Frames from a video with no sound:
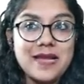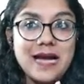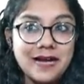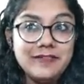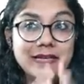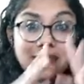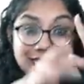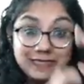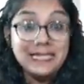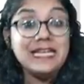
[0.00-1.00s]
Are we
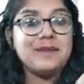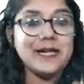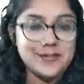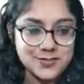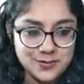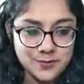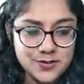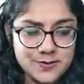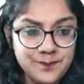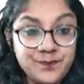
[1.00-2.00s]
retaining my
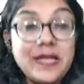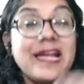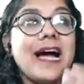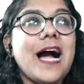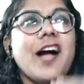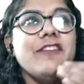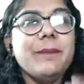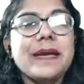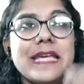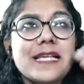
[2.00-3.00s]
customers? Are we
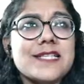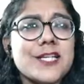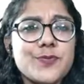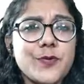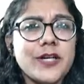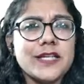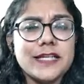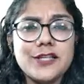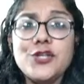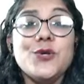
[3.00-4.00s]
making such product
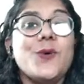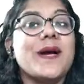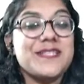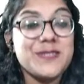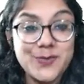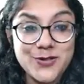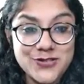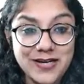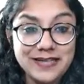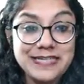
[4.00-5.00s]
that the new customers
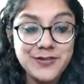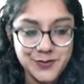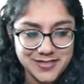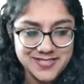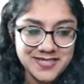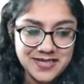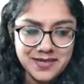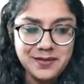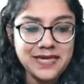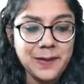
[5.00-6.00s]
are interested in
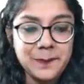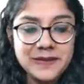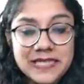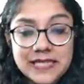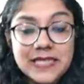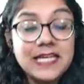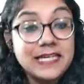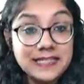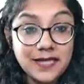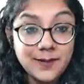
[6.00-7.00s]
my company?
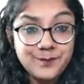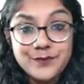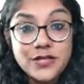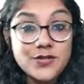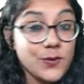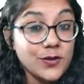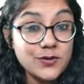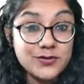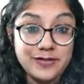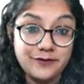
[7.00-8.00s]
Yeah. So all
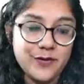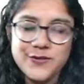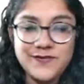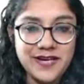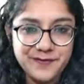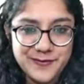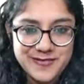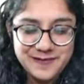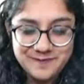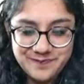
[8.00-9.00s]
this stuff also we have to see.